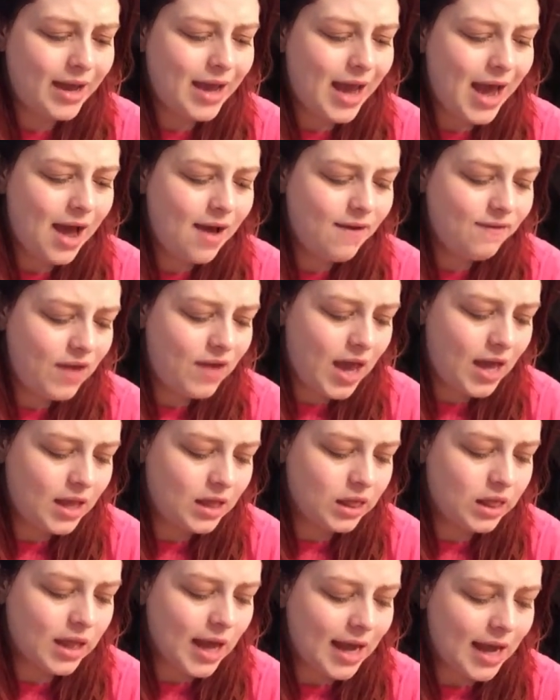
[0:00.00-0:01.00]
have a
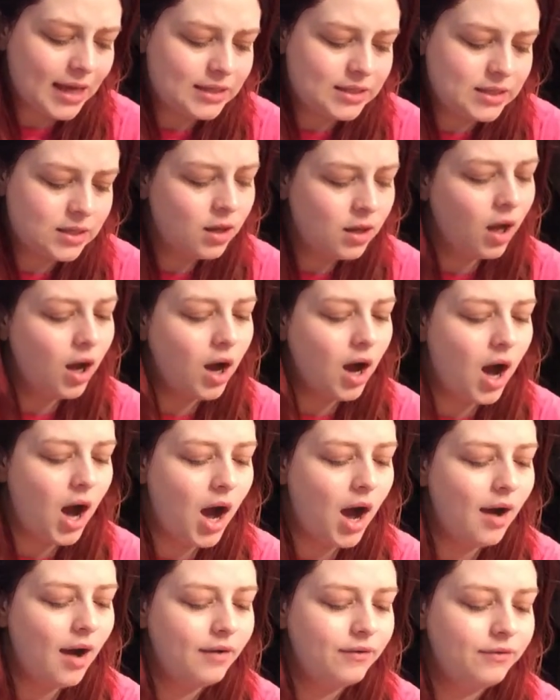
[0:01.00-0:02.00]
lot
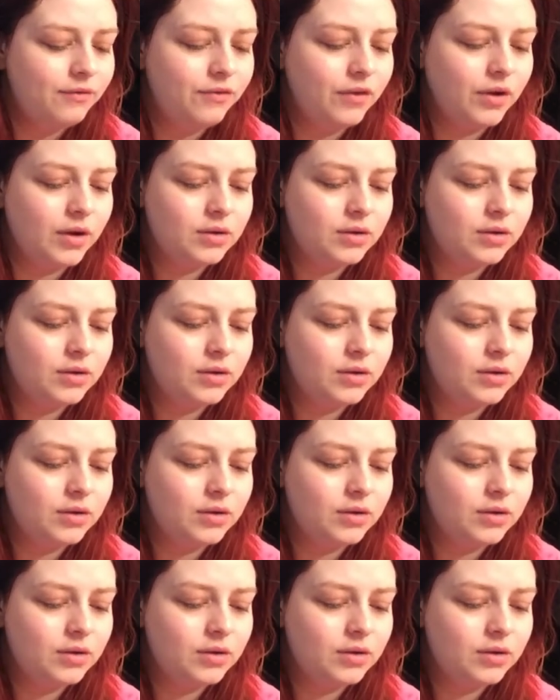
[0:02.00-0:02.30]
of,